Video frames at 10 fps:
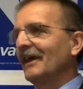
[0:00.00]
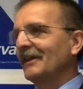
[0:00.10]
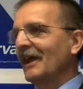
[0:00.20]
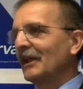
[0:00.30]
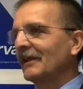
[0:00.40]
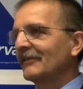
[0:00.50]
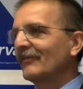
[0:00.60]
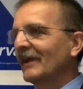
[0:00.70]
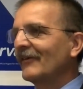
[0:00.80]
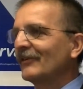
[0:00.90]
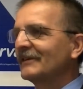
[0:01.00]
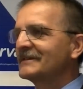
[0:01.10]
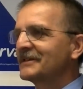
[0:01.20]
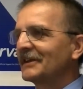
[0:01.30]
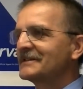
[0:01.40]
and ever
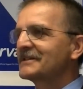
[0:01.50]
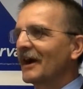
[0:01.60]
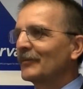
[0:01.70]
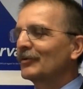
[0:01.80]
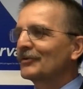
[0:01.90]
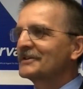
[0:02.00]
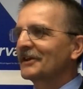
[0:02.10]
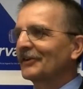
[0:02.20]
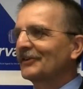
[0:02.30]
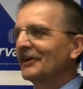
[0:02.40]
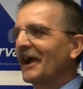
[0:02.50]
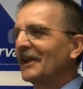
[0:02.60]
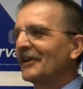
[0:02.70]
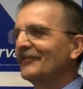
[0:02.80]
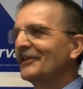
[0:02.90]
since coming to this country,
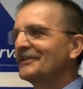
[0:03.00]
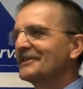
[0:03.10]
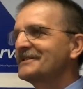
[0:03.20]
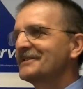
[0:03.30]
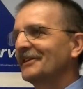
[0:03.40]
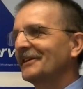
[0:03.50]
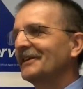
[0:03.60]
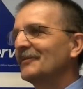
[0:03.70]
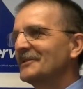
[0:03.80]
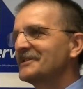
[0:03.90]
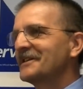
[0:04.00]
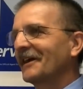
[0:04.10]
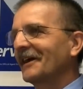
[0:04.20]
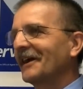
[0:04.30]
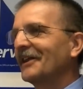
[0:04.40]
I lived in this city, in
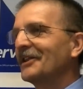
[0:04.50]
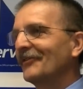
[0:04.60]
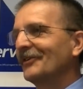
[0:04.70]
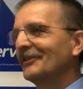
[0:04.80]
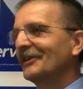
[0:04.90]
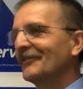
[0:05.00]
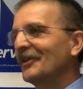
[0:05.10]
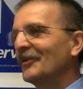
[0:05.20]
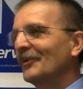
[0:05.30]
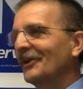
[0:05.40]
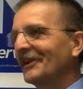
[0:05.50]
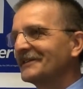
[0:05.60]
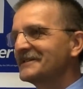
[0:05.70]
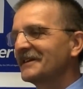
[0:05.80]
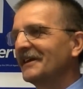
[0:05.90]
Mississauga. I never lived anywhere
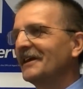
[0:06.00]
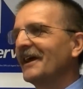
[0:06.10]
else.